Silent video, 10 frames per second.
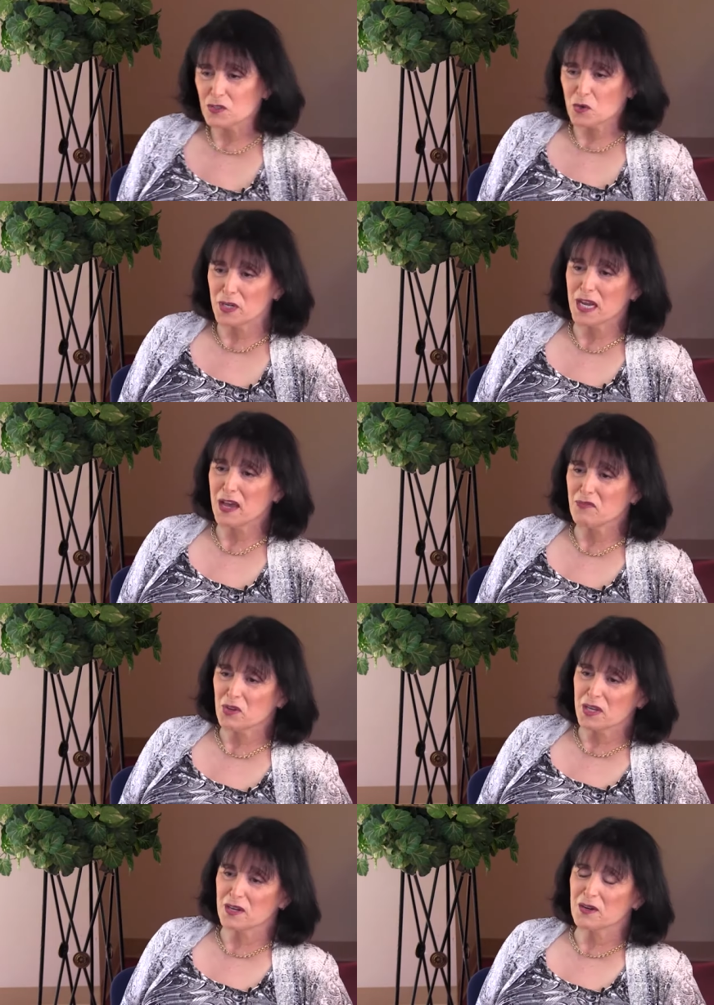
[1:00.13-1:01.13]
joy to have
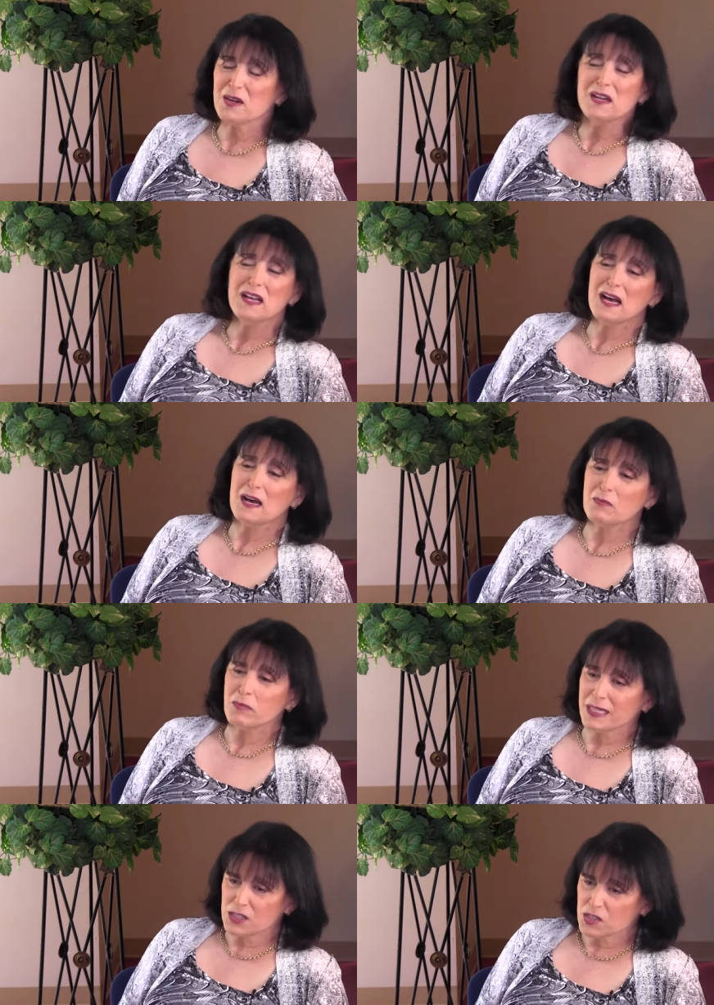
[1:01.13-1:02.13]
you here. Uh,
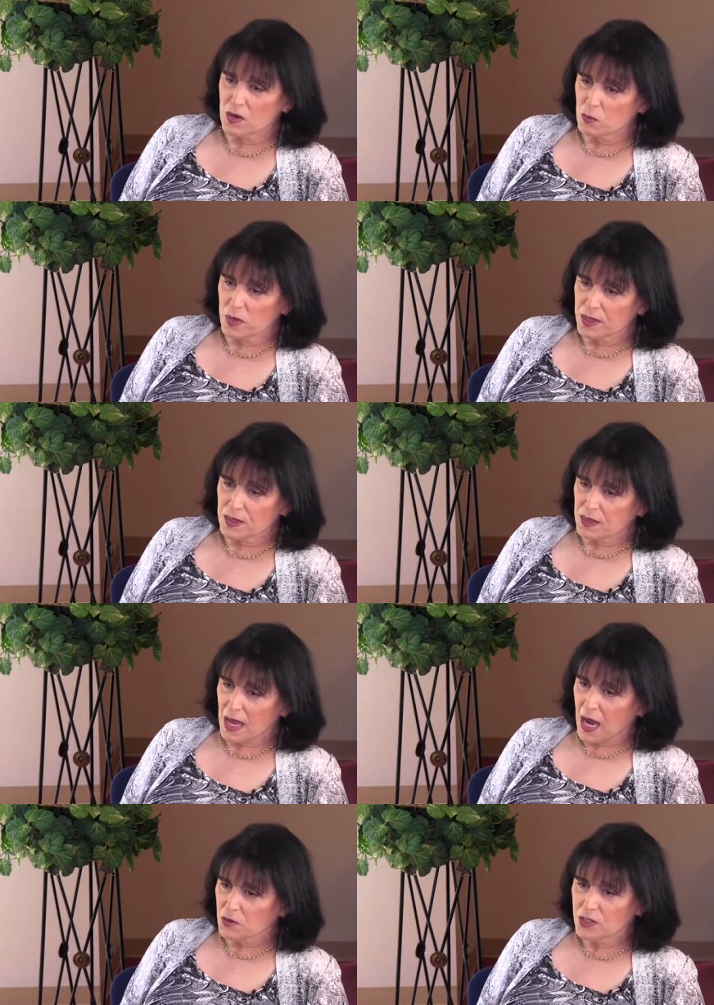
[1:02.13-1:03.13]
let's start with
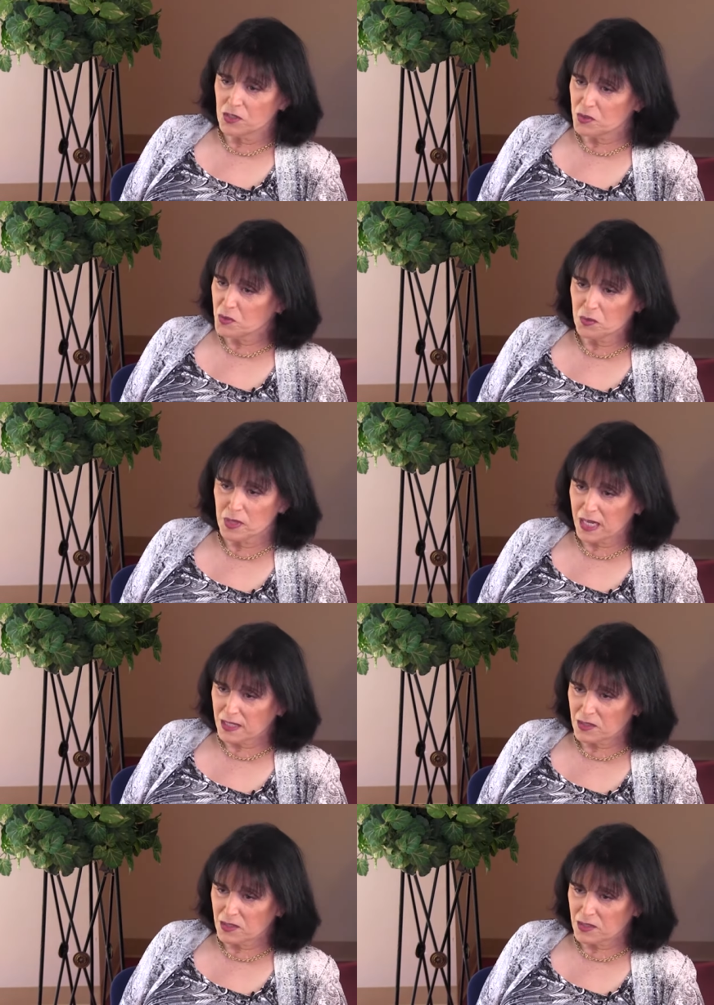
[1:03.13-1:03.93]
how did you get